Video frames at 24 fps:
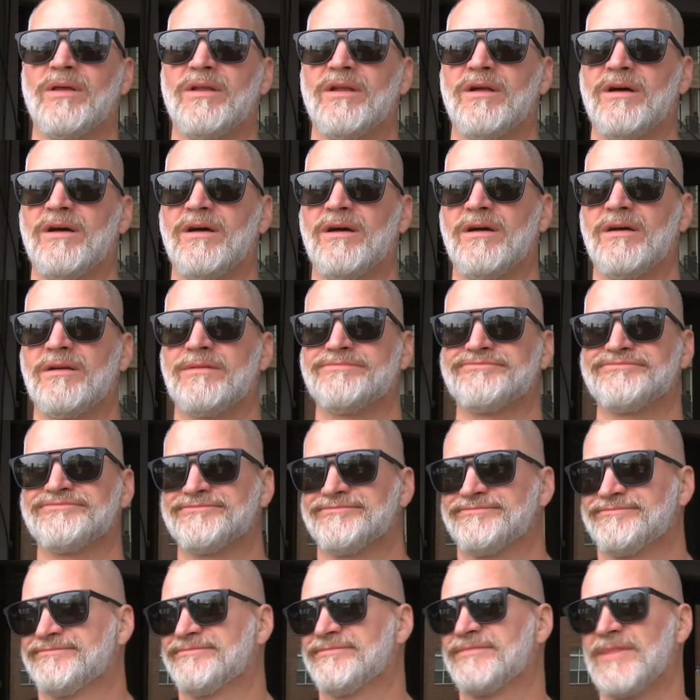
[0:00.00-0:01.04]
uh,
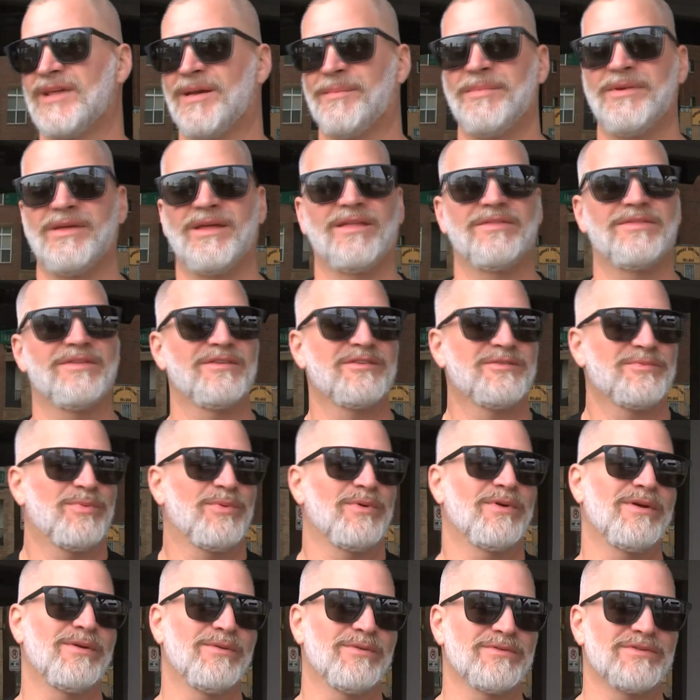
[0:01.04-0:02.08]
I mean, at this point, we're